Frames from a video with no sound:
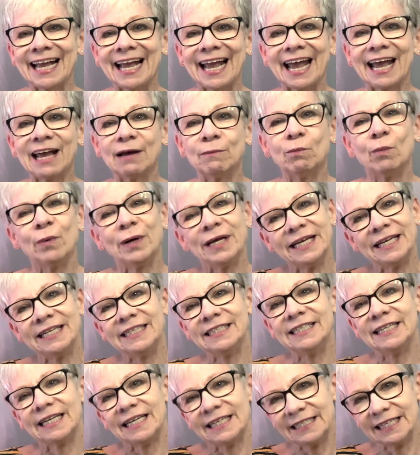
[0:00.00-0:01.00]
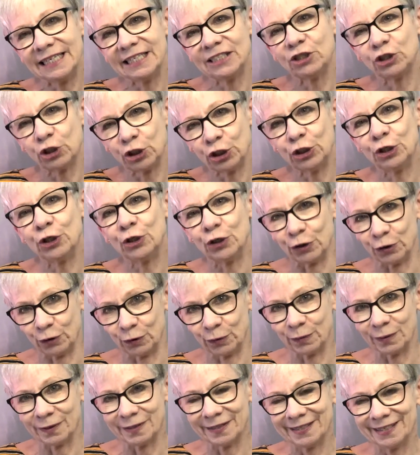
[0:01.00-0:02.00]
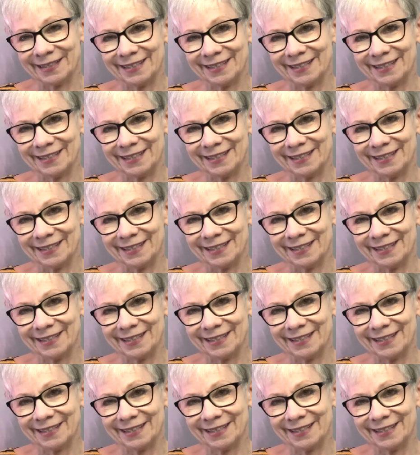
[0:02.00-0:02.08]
And when did you